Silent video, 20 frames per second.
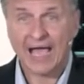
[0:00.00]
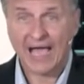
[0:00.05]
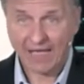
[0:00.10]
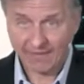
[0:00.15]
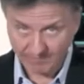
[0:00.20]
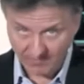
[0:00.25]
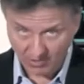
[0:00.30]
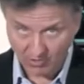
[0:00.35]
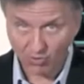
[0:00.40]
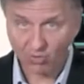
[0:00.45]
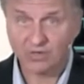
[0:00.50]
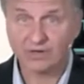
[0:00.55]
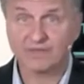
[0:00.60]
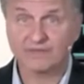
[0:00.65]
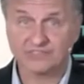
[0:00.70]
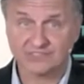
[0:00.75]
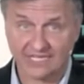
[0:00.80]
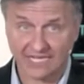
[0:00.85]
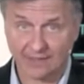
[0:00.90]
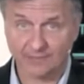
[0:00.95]
I'm the Lord of
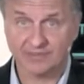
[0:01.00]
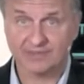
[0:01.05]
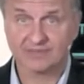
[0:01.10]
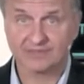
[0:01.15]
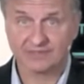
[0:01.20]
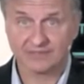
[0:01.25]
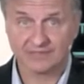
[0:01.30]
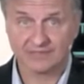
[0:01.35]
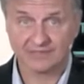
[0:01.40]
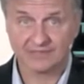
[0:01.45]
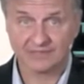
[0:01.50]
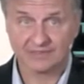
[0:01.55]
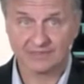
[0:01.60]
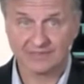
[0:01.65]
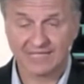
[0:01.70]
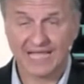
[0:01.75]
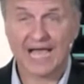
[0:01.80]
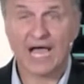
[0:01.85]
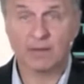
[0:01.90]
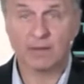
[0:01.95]
the Sabbath.
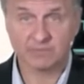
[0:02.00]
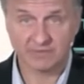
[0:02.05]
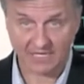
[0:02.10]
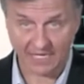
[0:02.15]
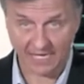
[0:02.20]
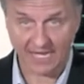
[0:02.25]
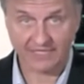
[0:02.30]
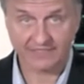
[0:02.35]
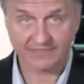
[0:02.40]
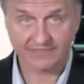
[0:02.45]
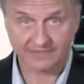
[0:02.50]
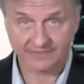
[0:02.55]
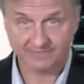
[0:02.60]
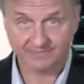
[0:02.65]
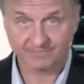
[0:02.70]
I'm God.